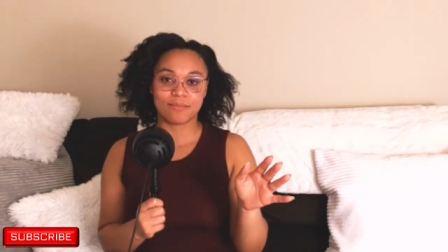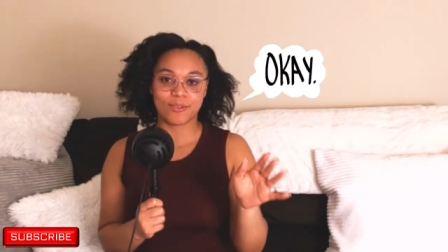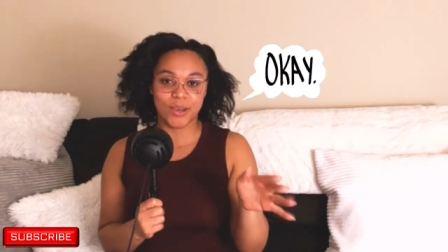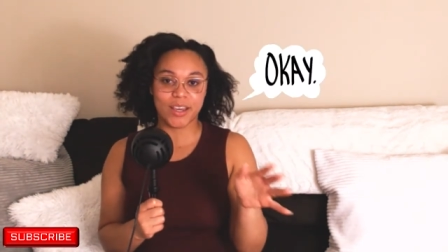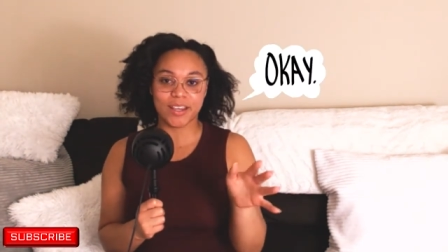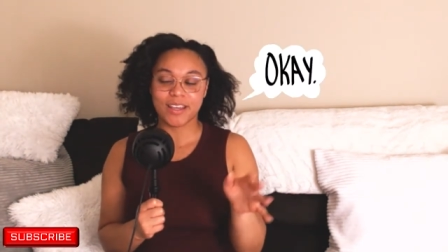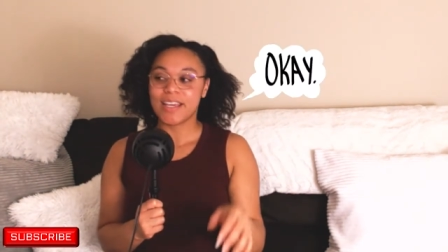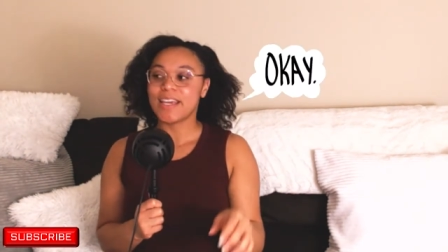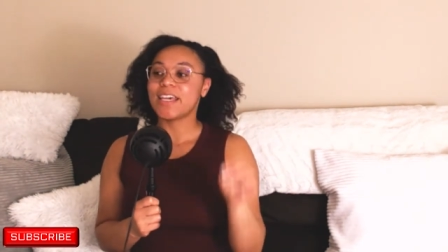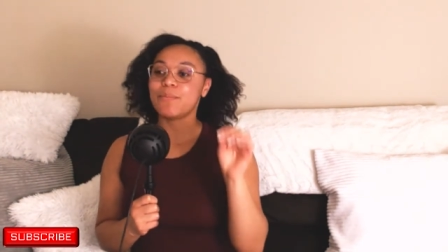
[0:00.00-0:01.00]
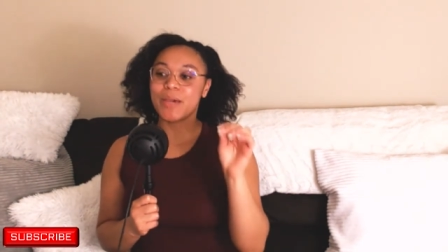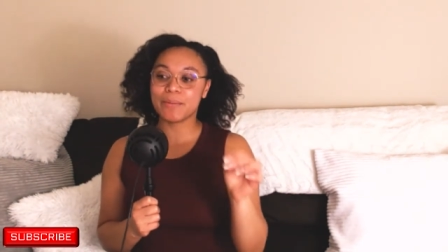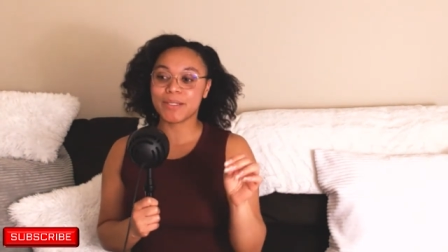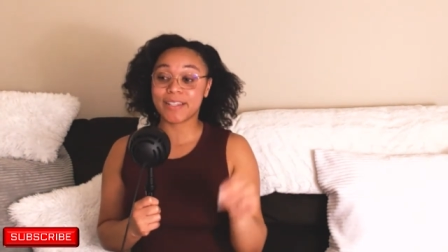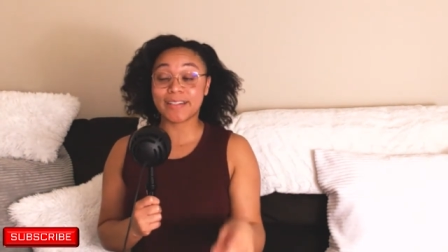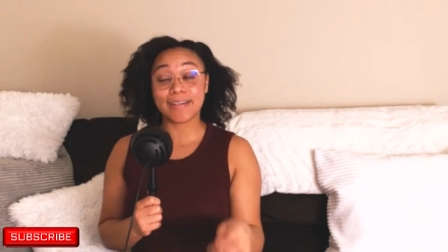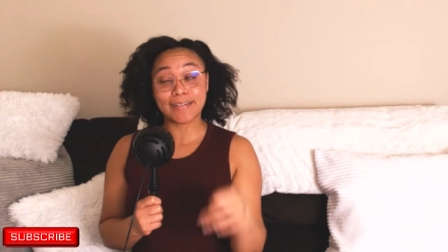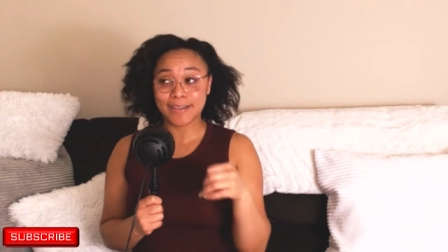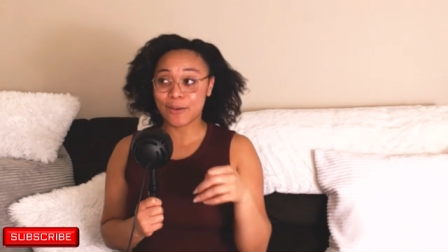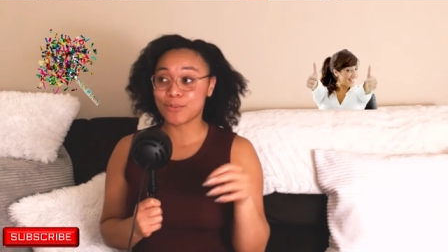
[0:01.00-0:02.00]
Okay, he made a mistake that
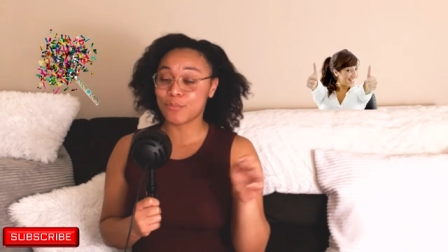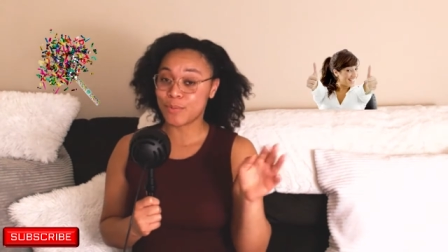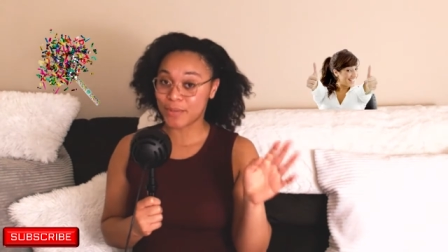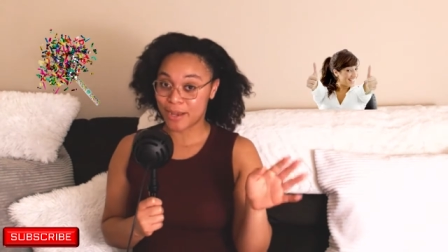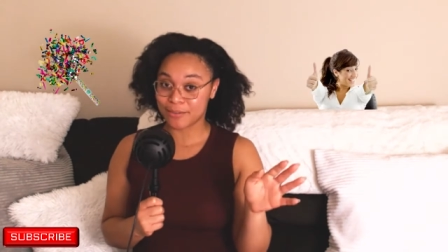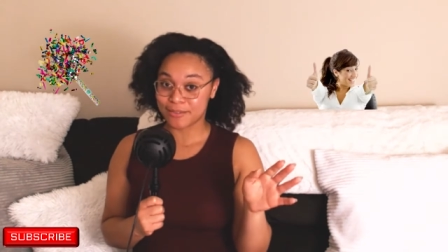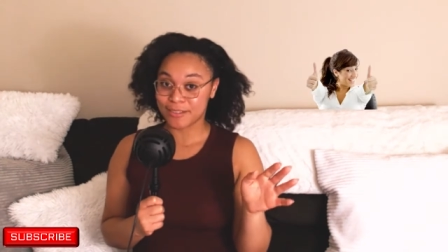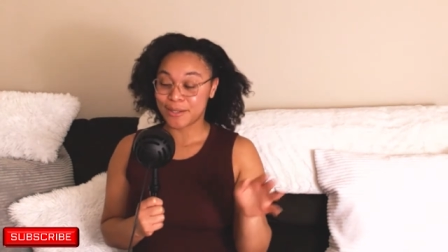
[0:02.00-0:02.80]
did help some people out,